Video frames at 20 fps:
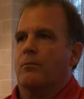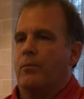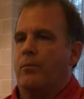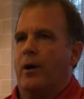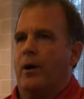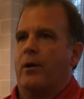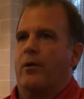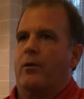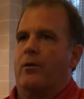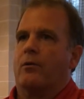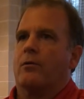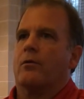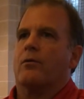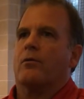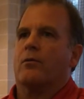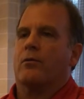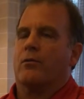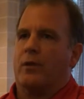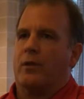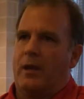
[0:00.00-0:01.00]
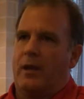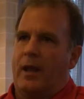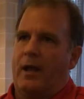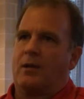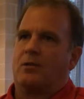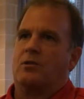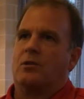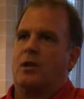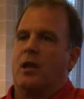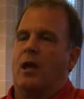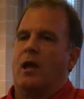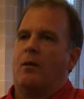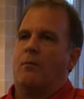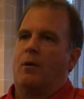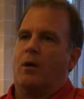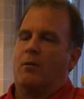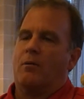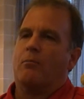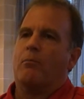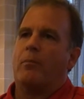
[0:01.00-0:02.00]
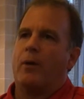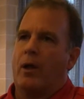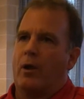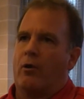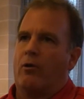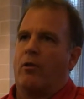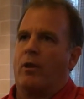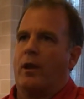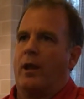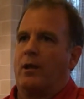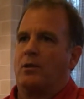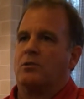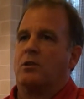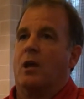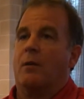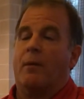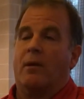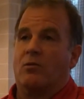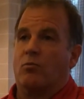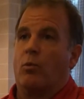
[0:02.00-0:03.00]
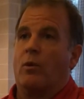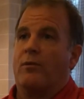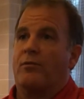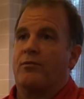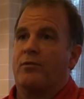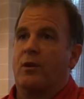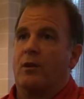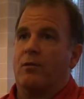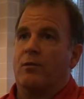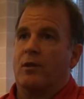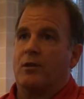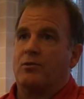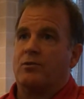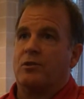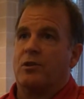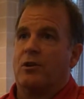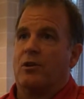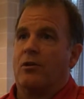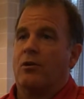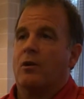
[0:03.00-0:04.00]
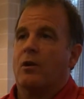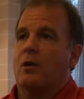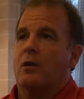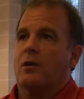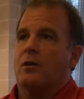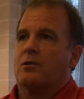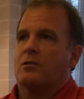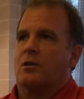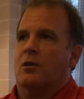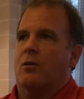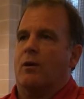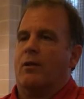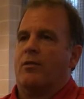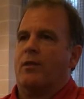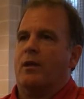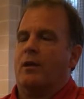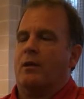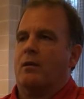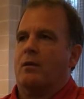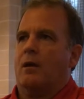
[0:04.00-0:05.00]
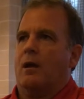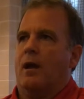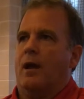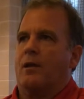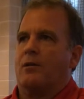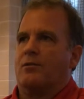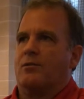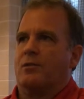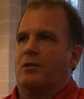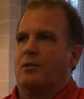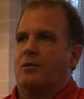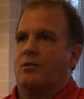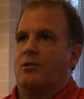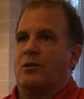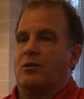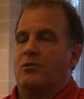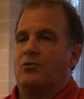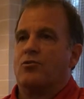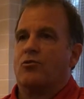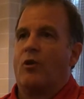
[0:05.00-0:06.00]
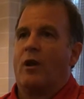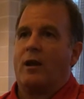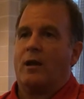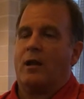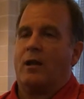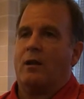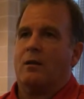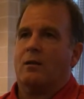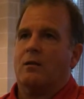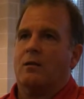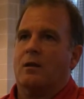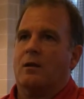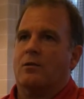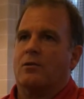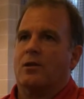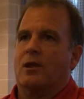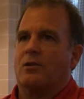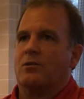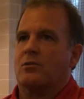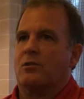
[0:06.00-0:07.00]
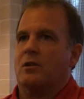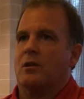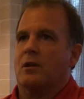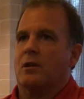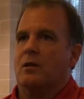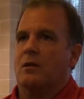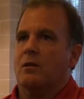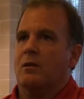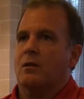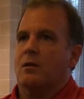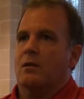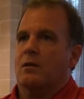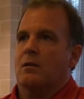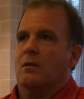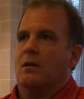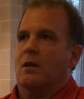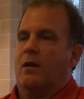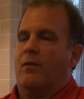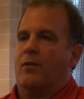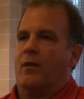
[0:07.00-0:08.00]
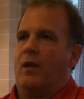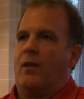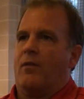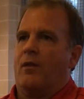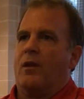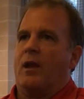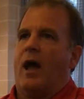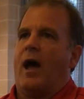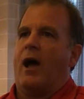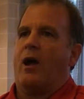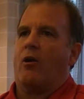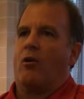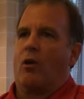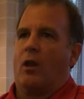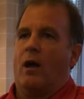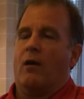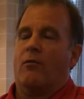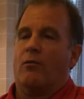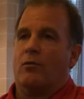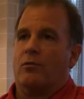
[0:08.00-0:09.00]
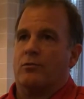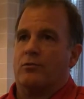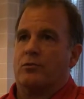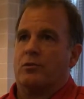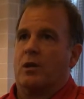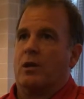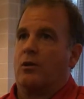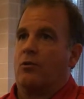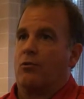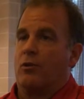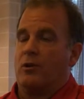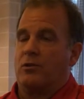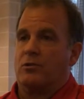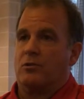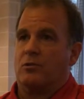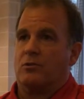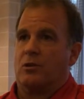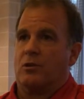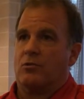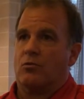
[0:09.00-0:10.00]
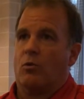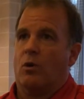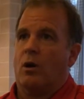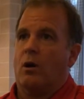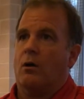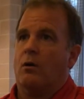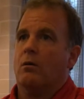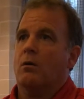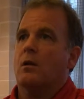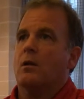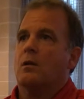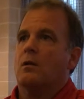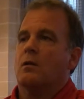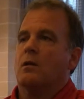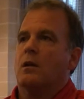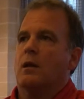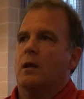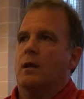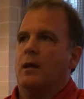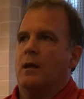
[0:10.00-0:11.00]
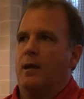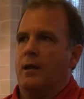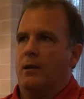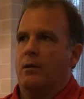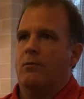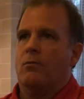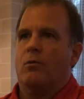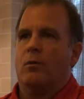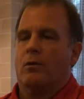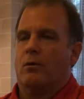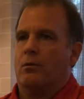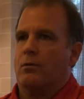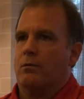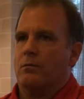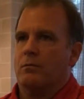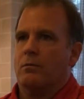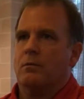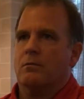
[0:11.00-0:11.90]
better the next game, and better the next game, as we've seen this year. So I think as the training intensity at the higher levels increases as well, he will